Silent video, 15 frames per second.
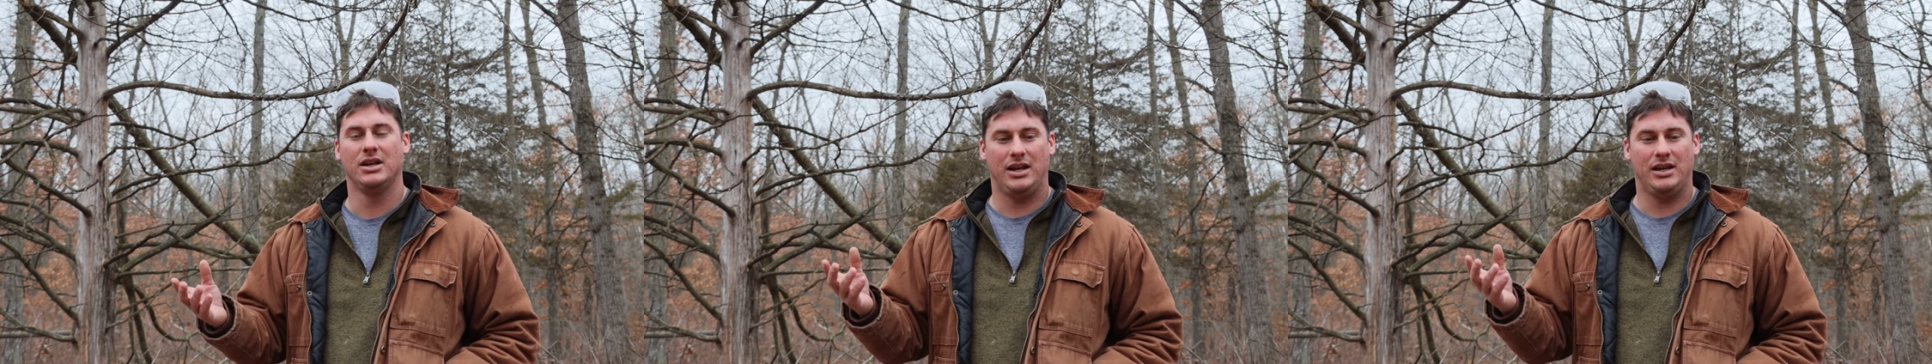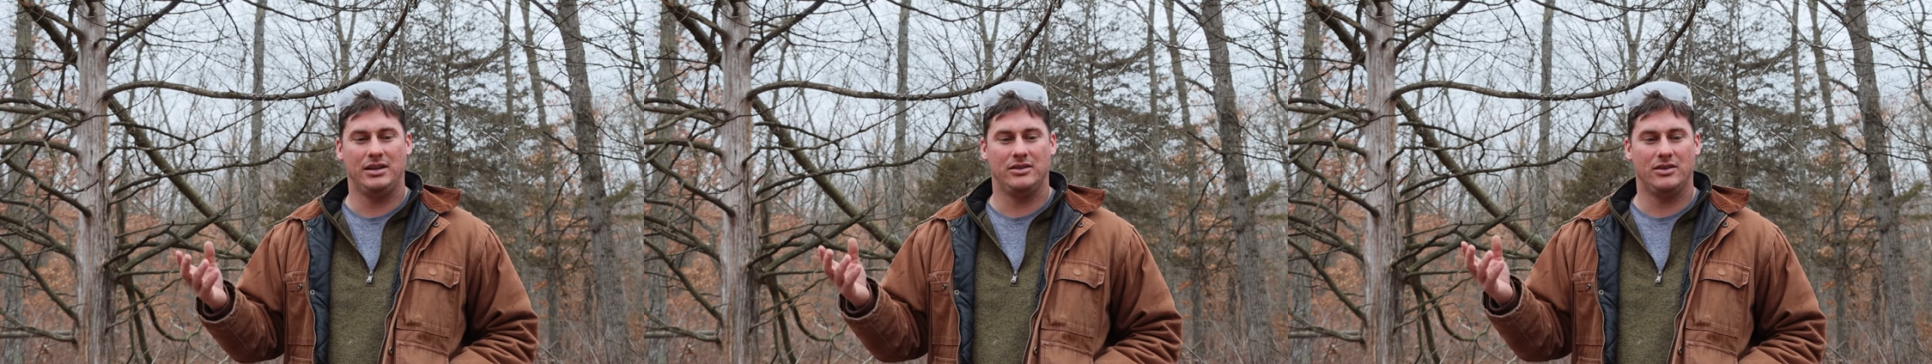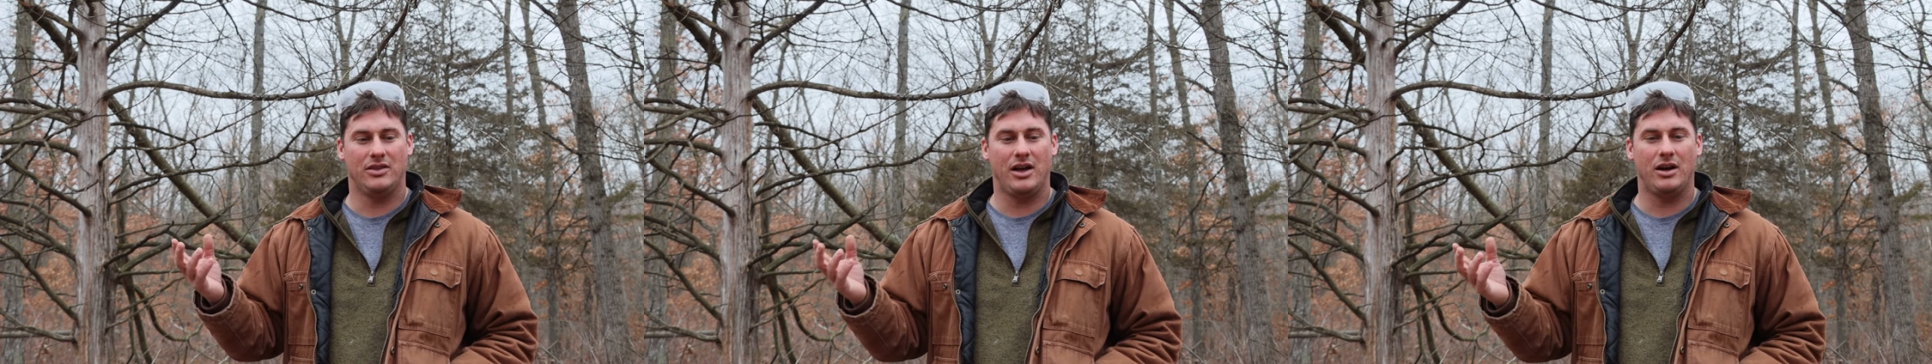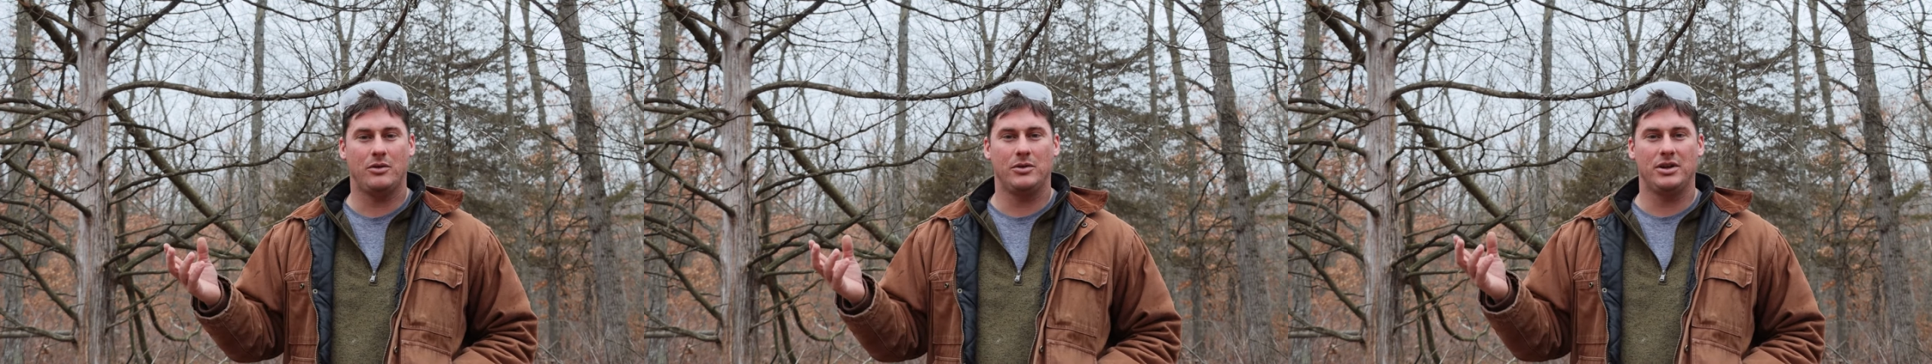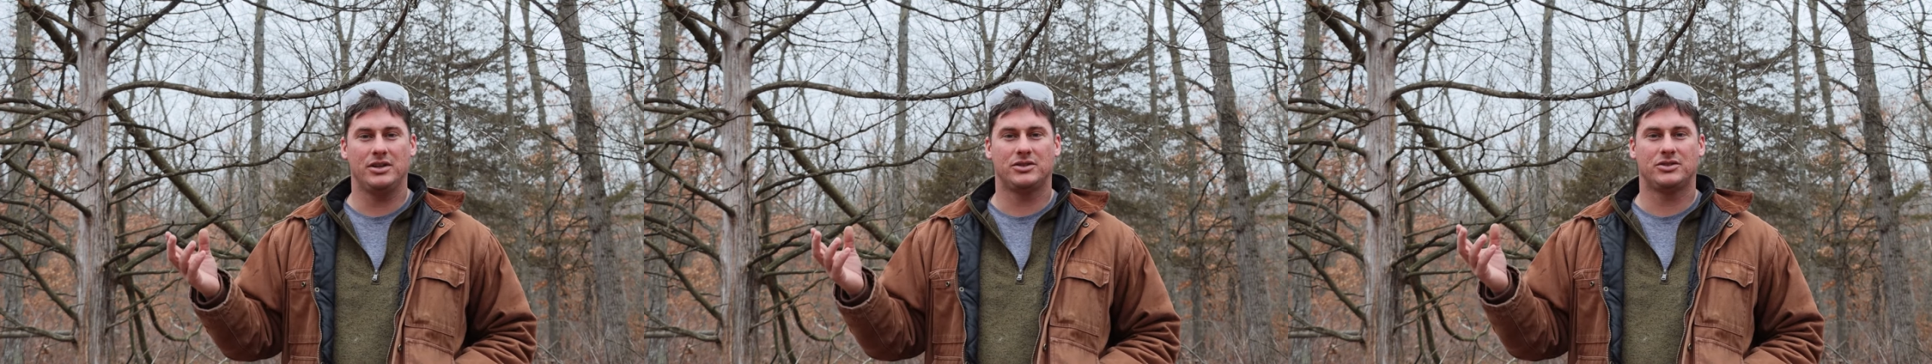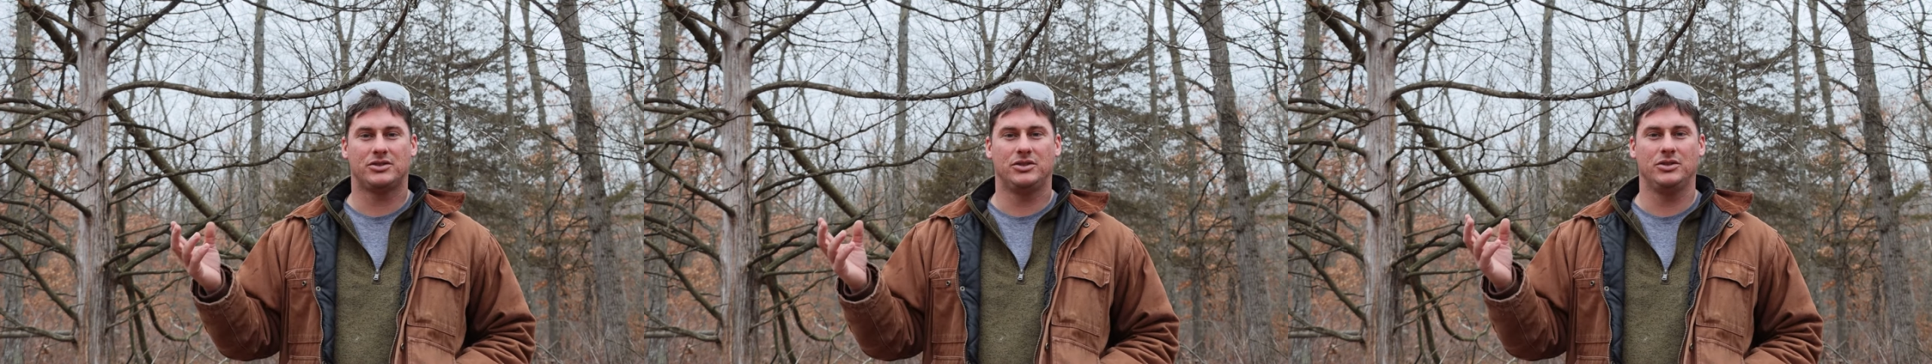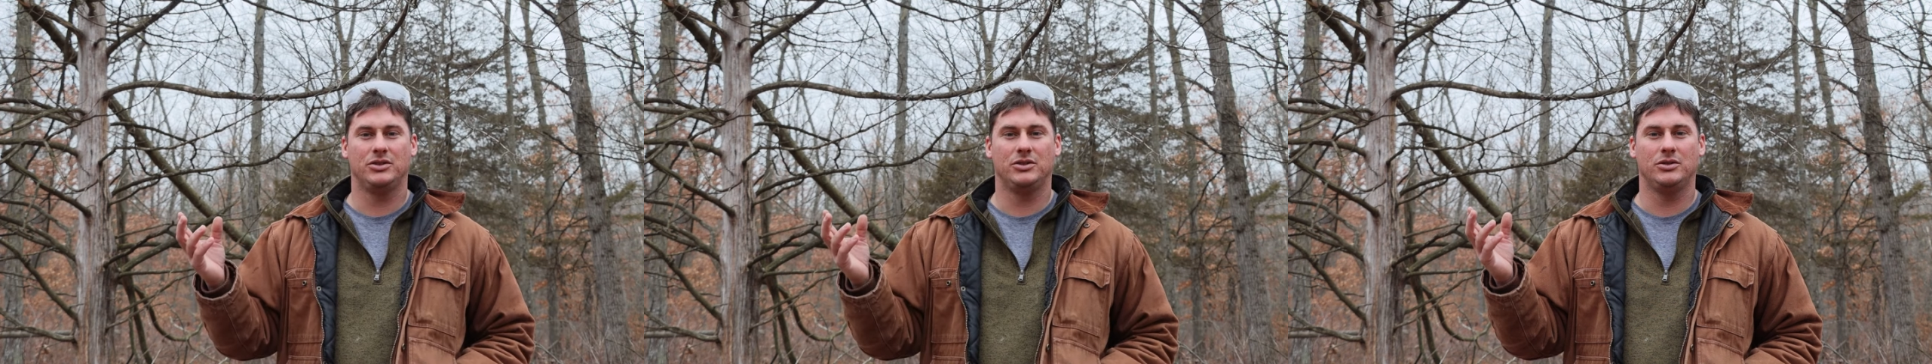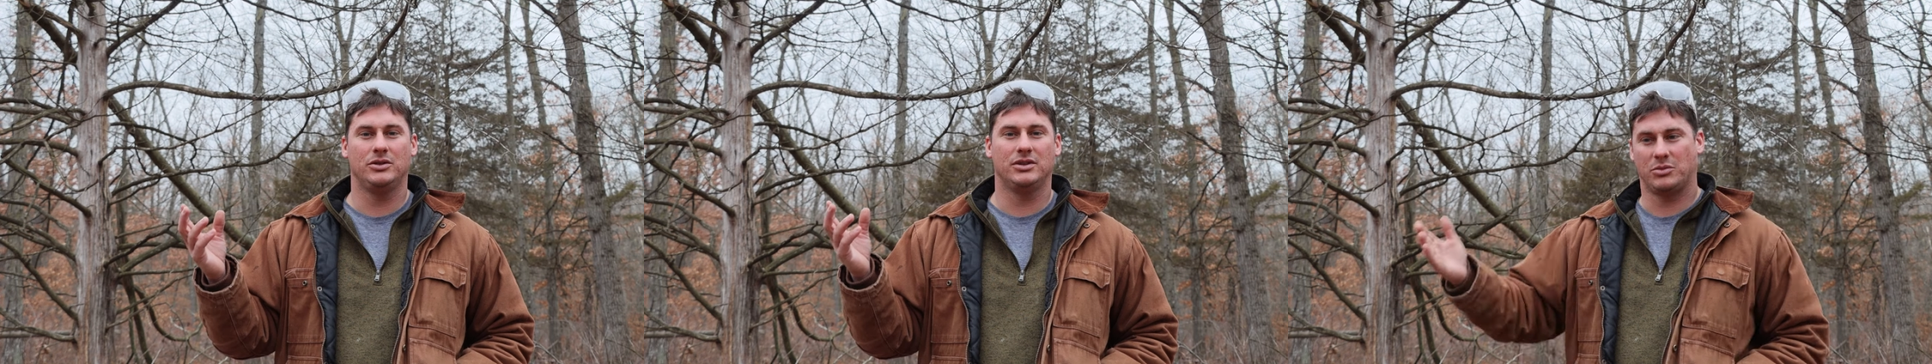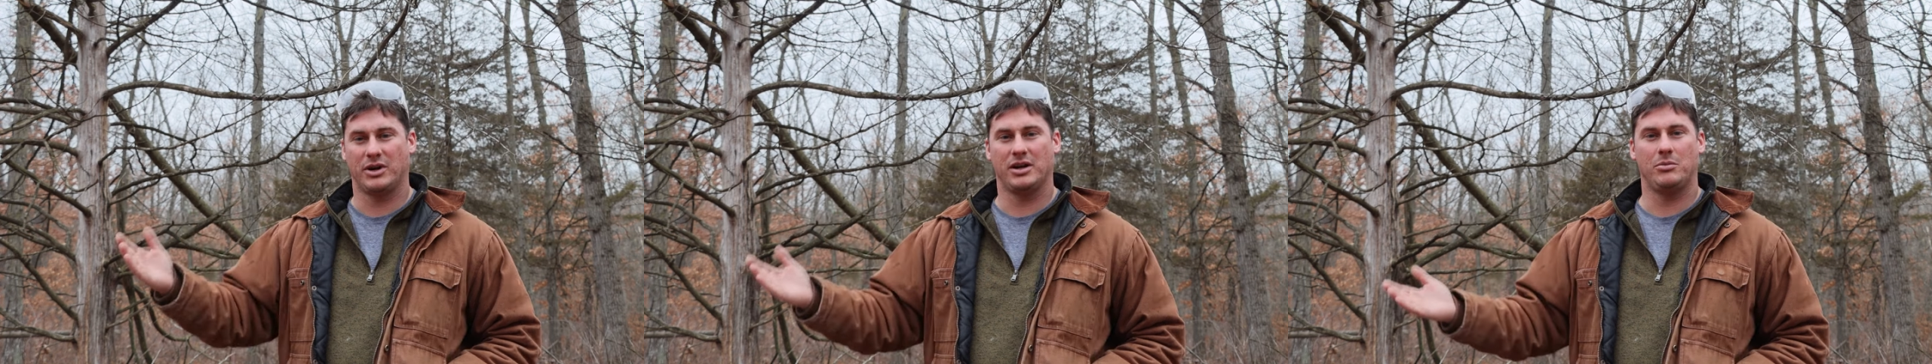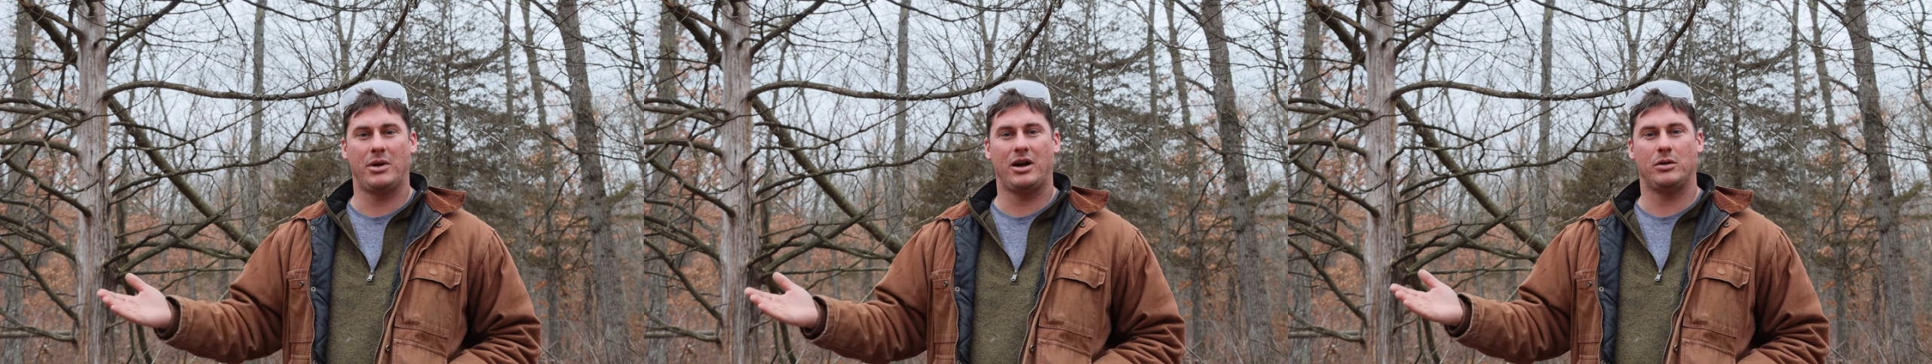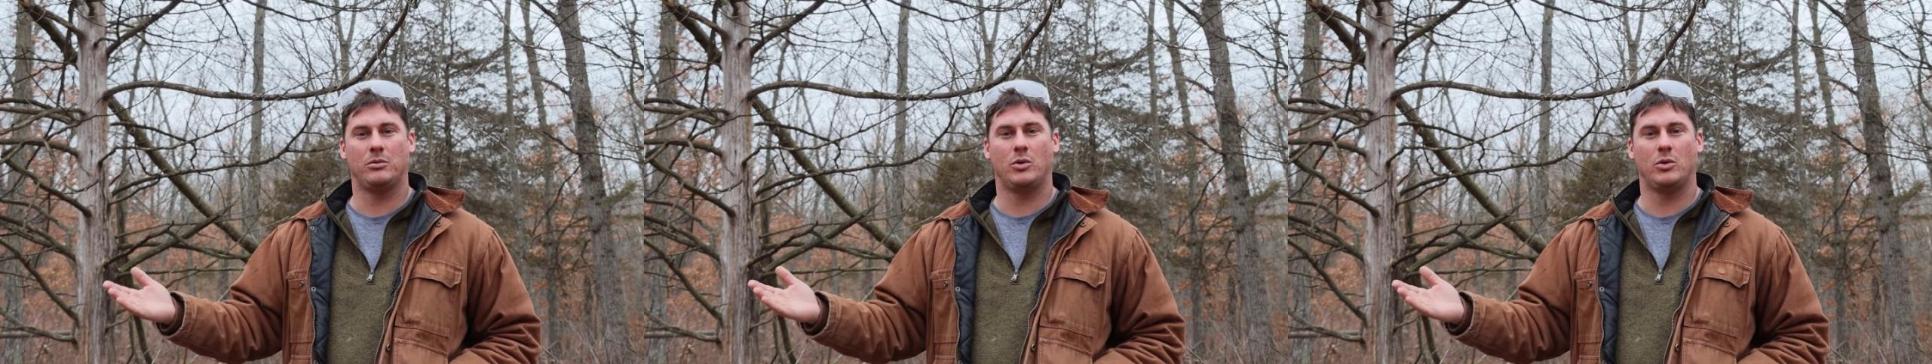And that was to bring about